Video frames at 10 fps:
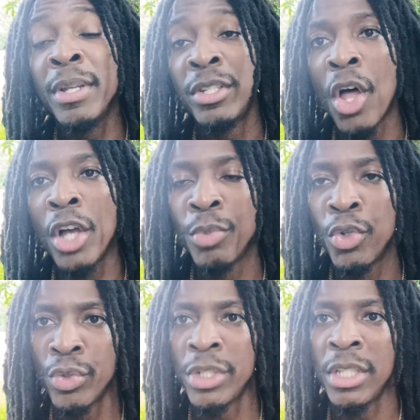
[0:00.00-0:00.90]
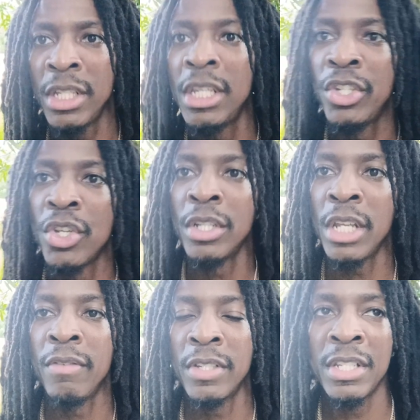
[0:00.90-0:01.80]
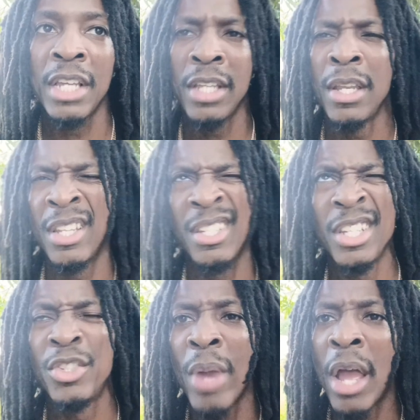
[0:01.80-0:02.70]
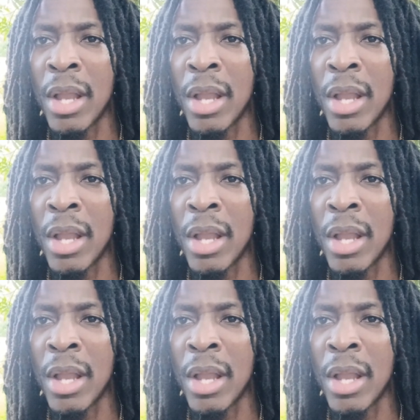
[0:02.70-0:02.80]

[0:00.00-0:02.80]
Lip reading: loss most recently to Keyshawn Davis, as I said, in the sixth round, I